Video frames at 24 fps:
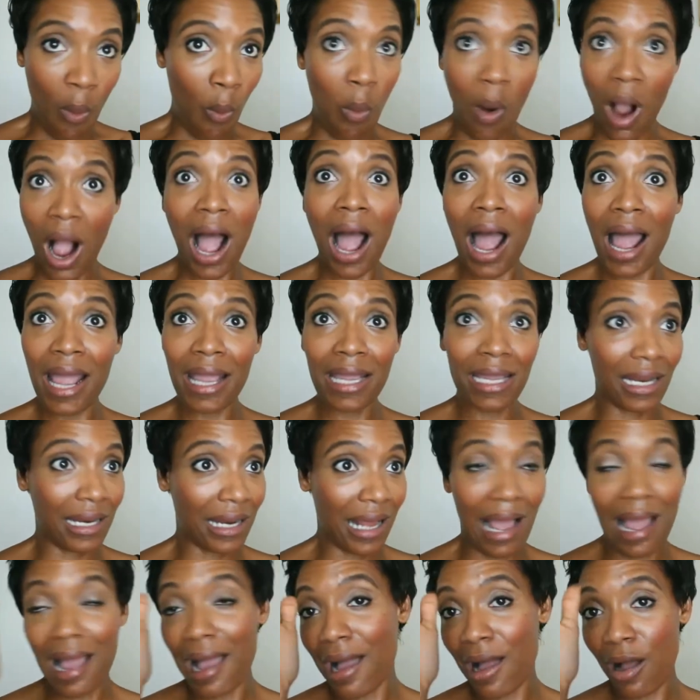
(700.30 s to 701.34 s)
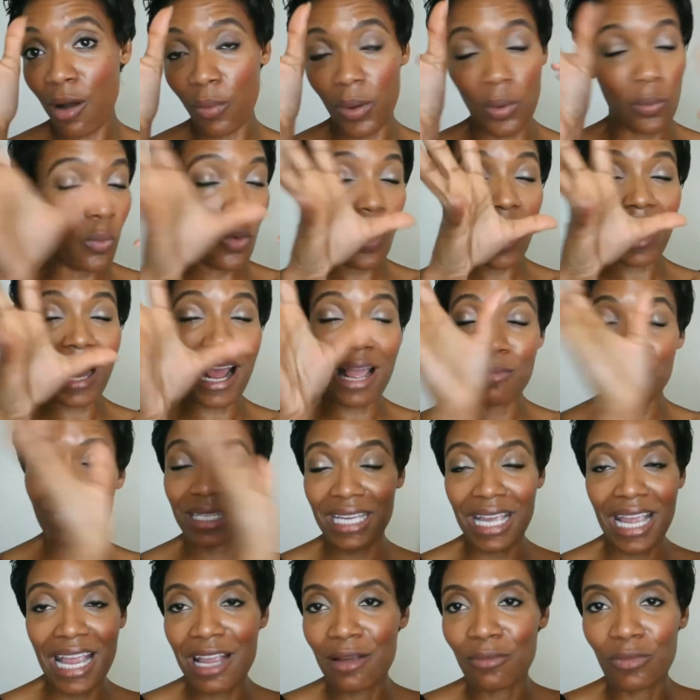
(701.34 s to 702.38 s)
why and how and what I
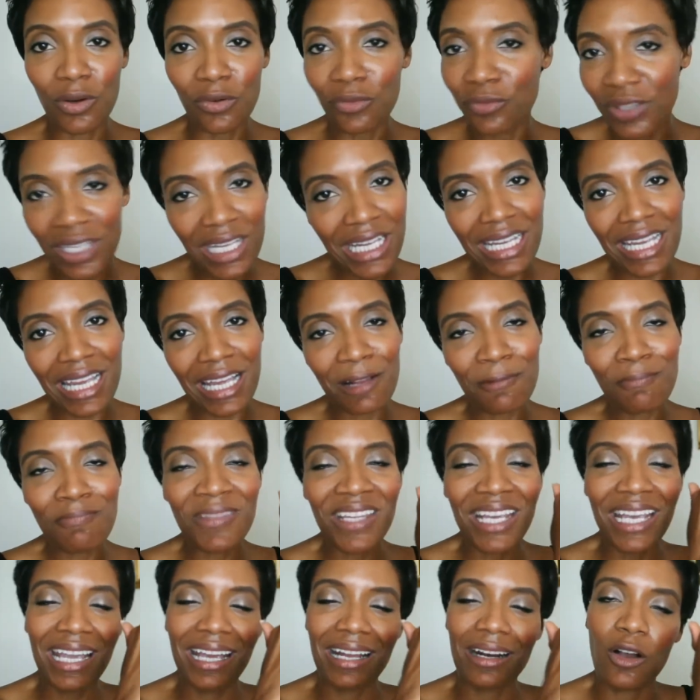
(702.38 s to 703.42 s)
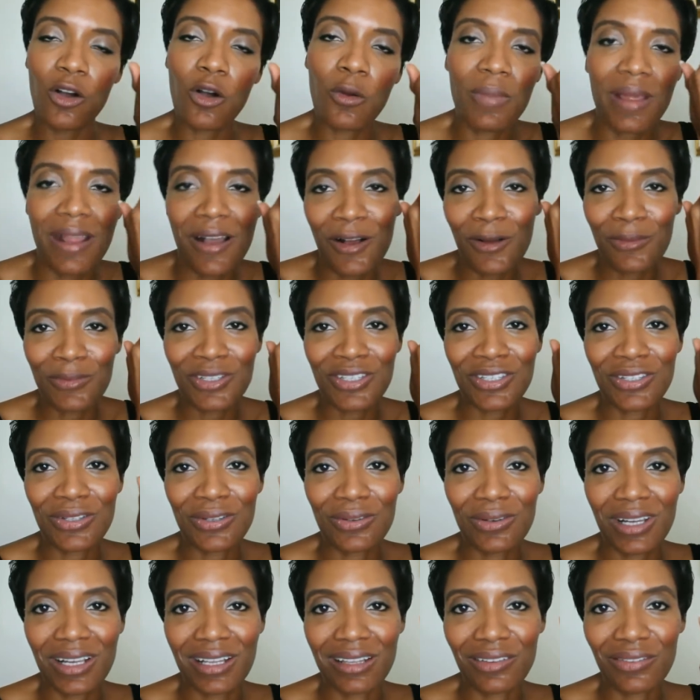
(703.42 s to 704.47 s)
became a vegan, and I hope it helps
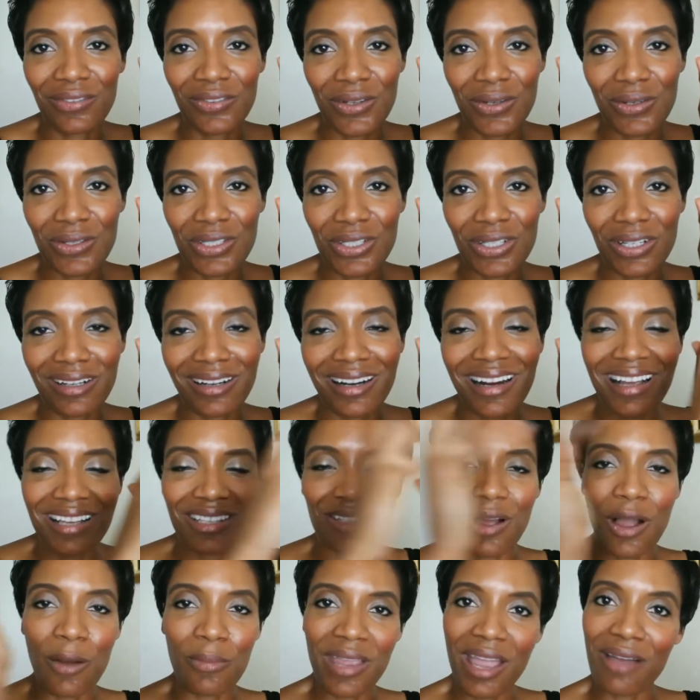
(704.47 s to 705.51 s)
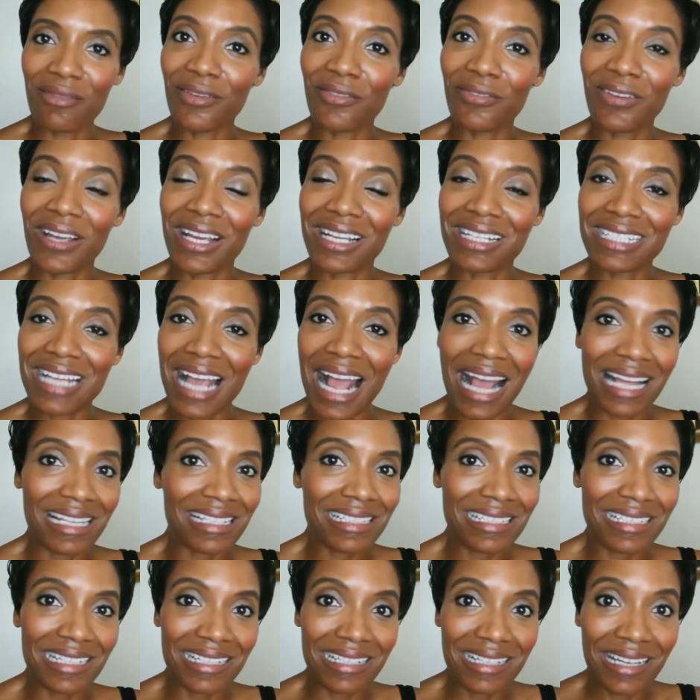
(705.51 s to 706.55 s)
you in the future. So I hope you have a
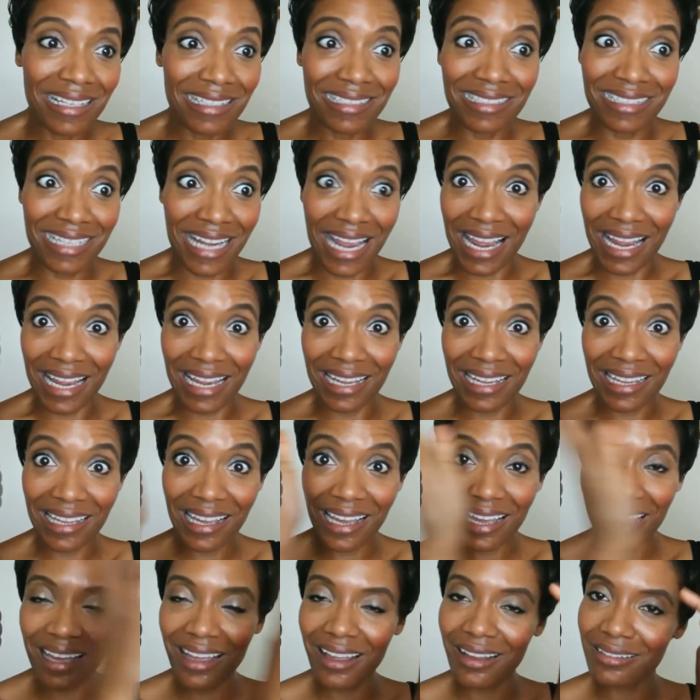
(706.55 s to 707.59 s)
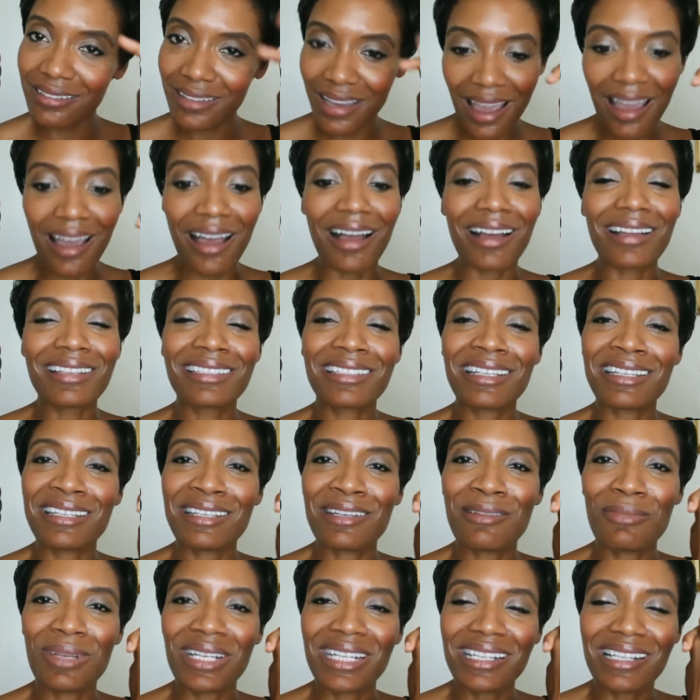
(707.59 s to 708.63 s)
fantastic day, and yeah, sending
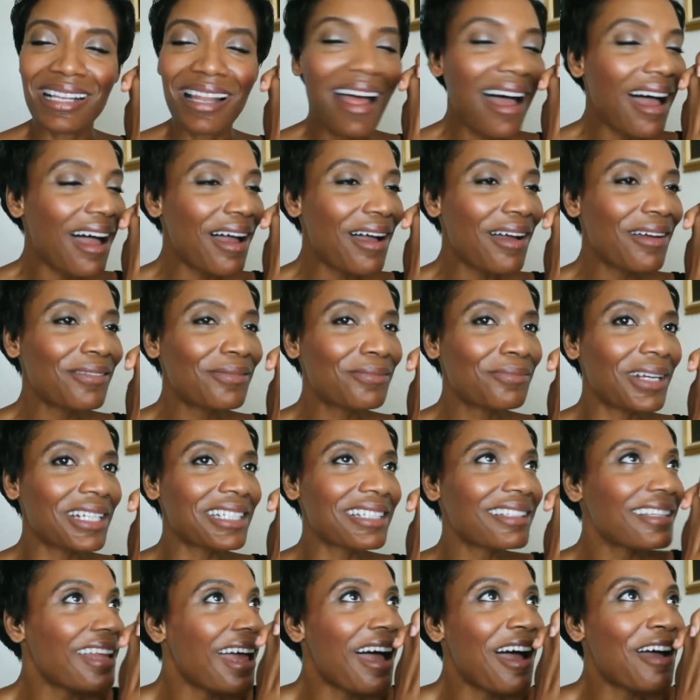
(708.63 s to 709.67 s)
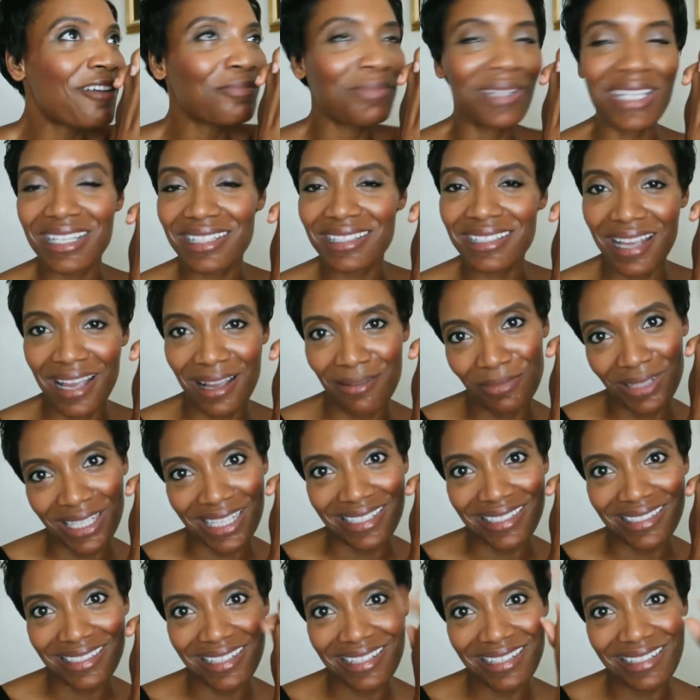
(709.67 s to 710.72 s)
you many love, much love, peace, and
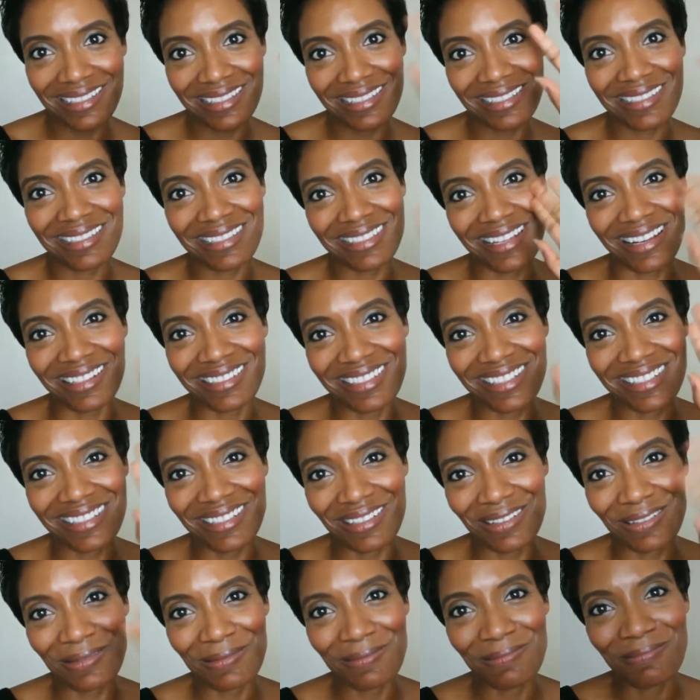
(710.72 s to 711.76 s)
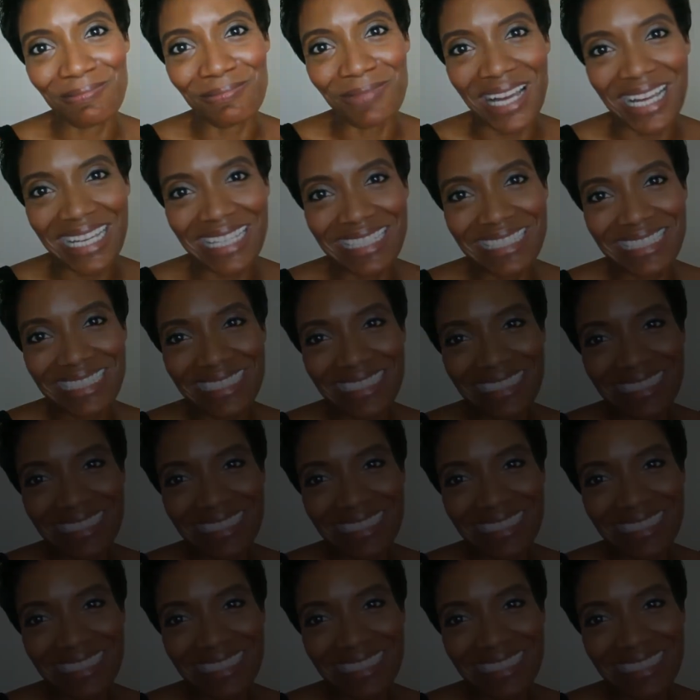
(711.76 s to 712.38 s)
blessings. Talk to you soon. Bye.